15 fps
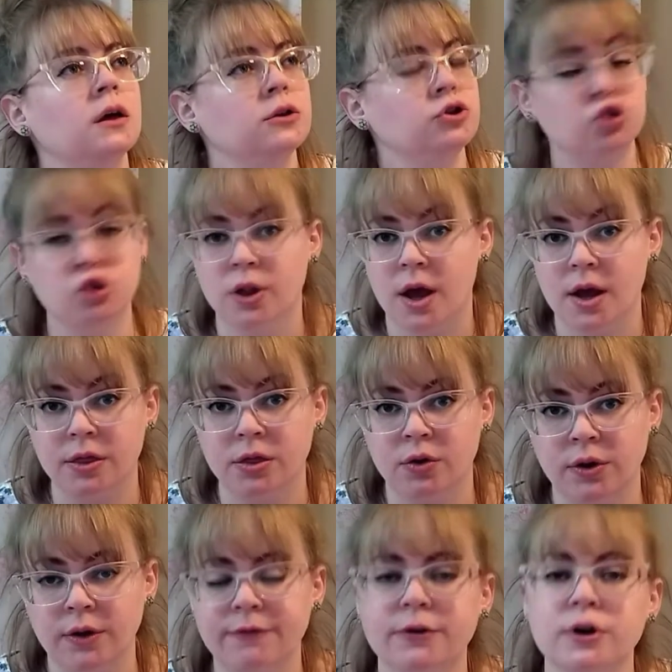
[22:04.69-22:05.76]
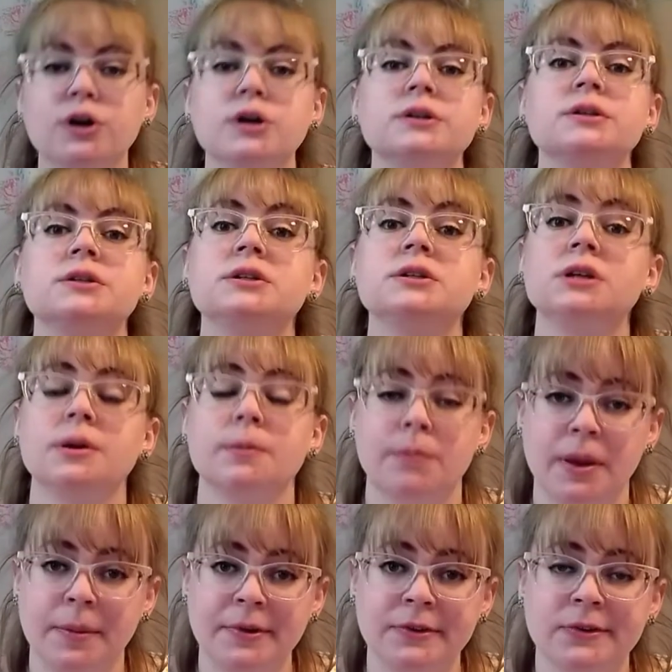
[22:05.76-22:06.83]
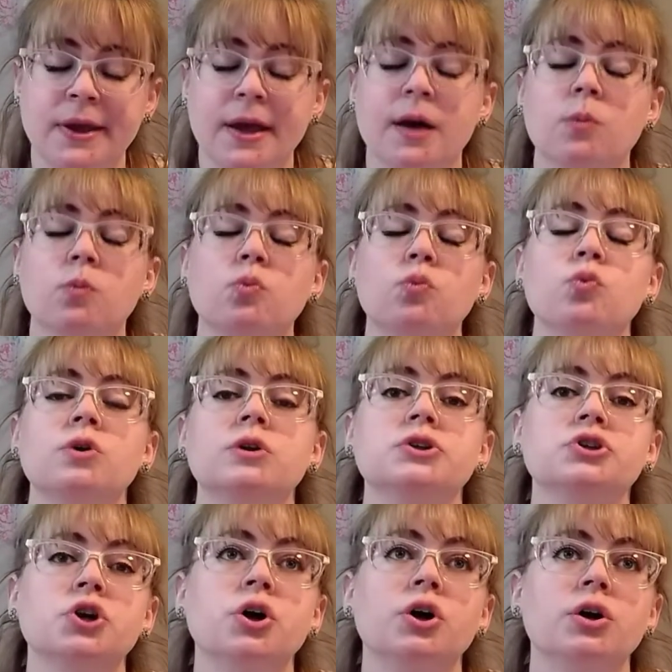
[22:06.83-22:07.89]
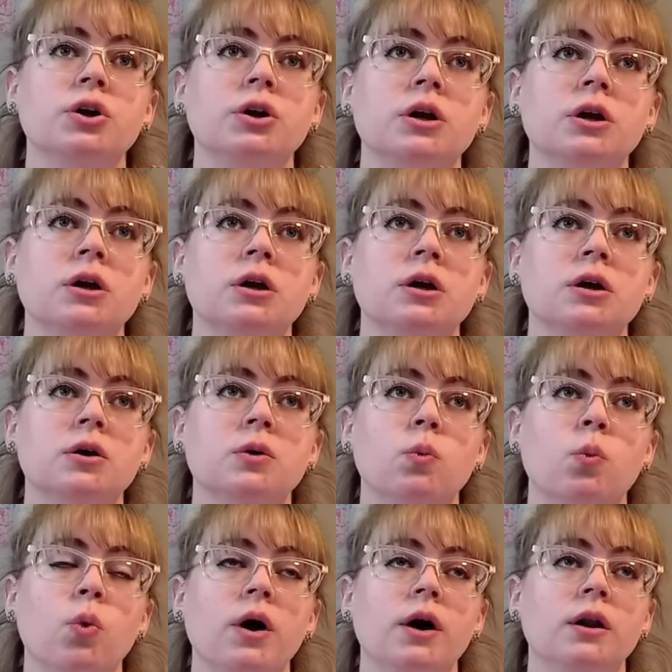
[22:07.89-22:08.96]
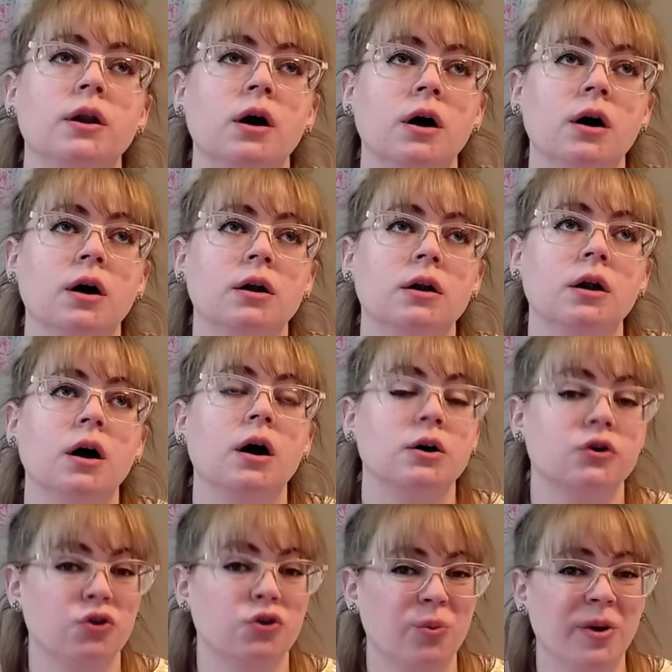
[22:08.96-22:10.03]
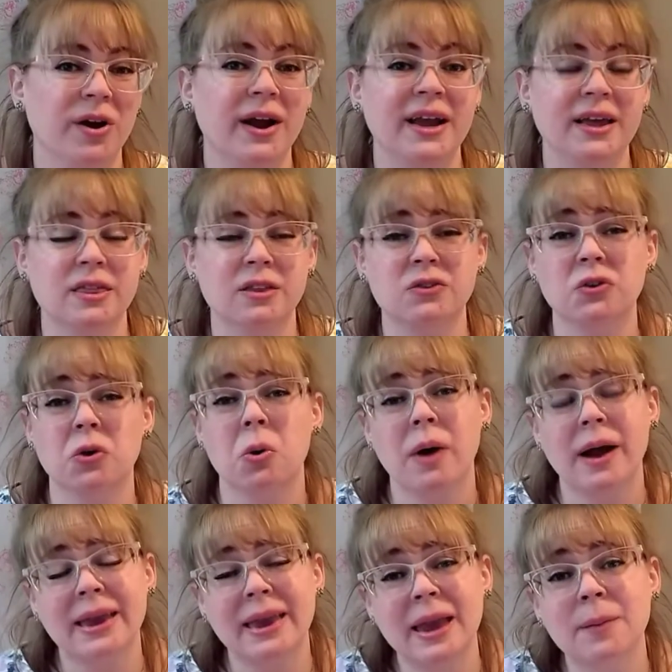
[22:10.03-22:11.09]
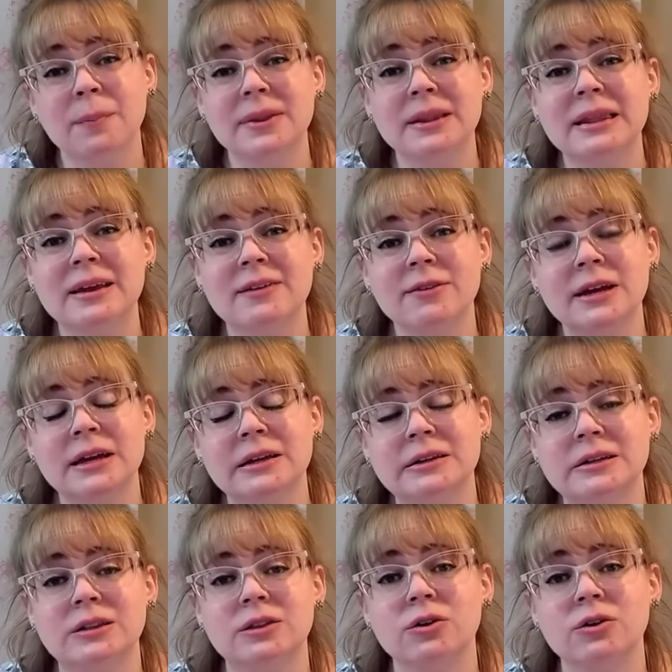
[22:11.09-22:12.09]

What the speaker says: July 31st. Baby Sam will turn 1 on October 8th. So I can't believe it.